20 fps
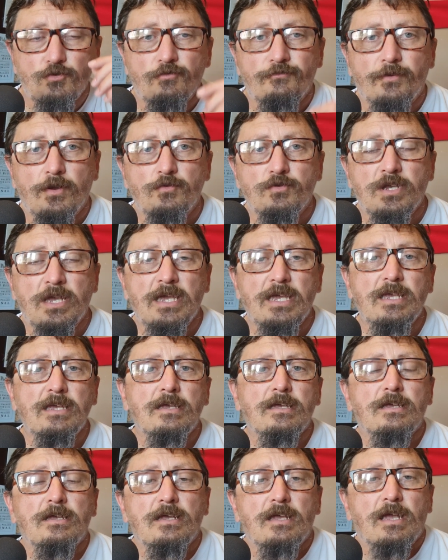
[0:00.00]
okay,
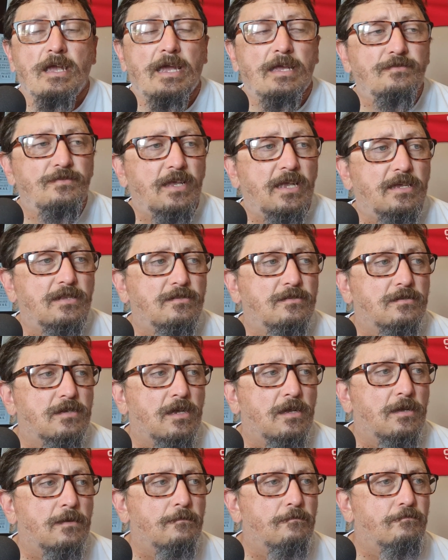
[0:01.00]
and
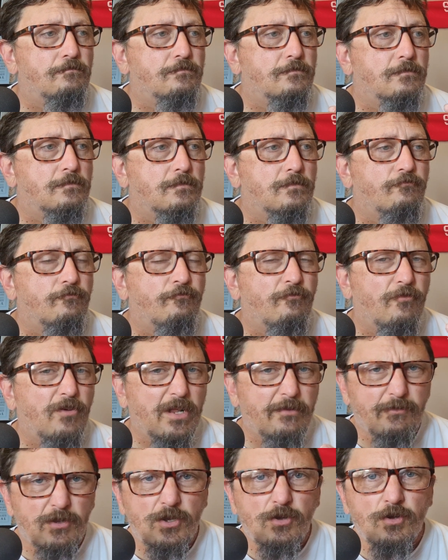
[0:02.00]
then
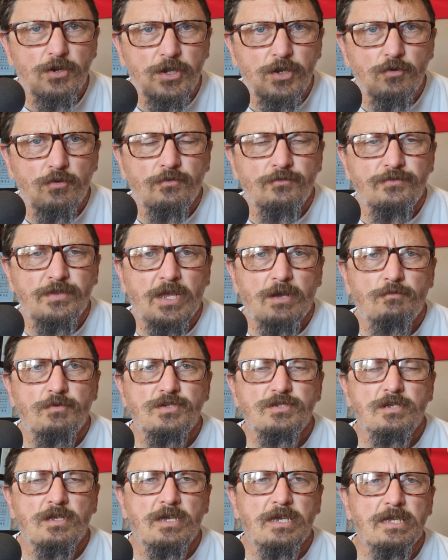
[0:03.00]
very early on there
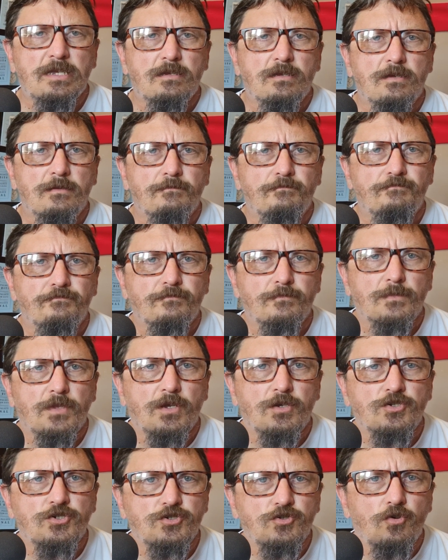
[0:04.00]
was a
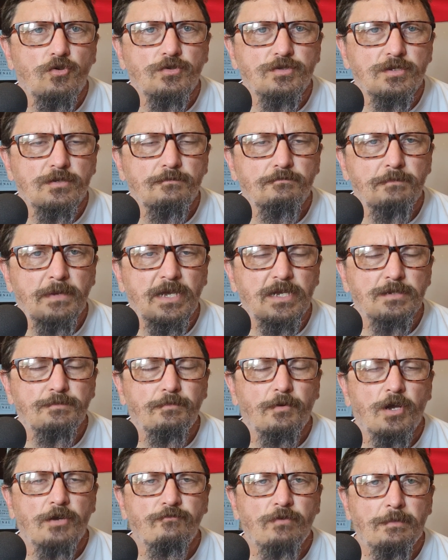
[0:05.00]
shot made
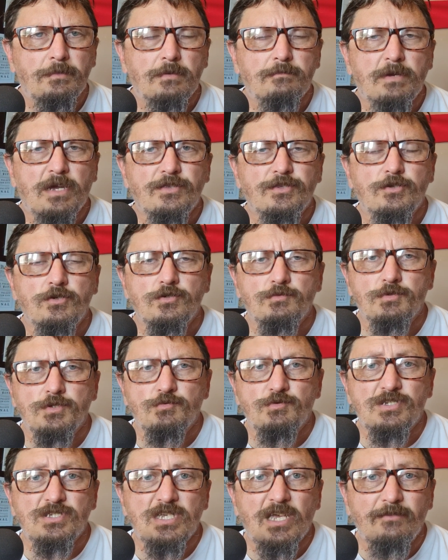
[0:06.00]
by Remy Matthews which
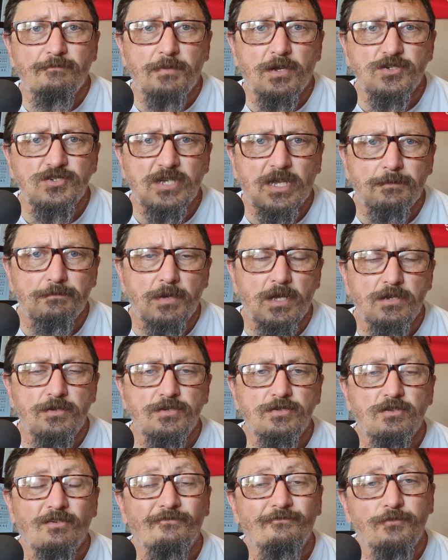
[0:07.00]
was saved by Jack
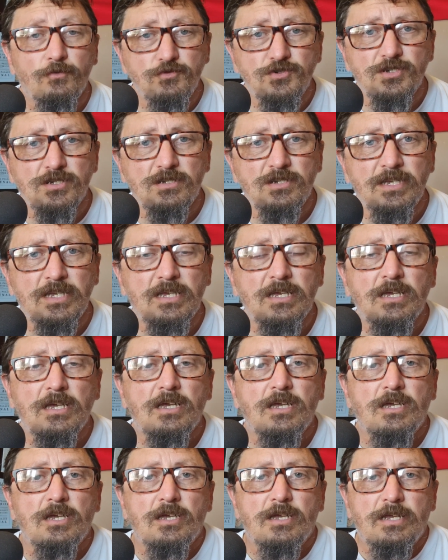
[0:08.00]
Butland. Unfortunately,
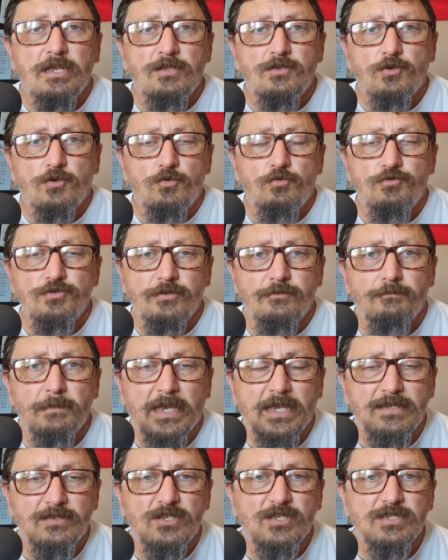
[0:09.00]
in the course of
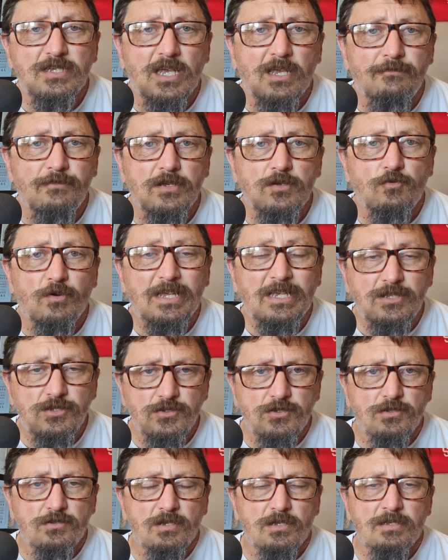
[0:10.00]
making the save, he got
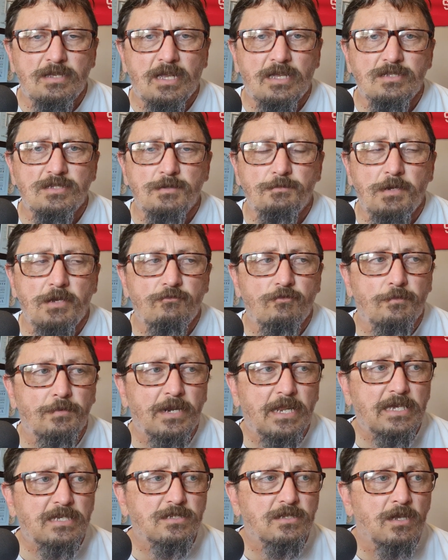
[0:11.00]
injured and had to be
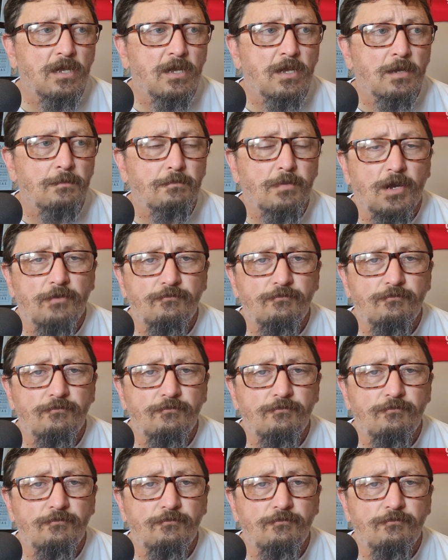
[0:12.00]
replaced by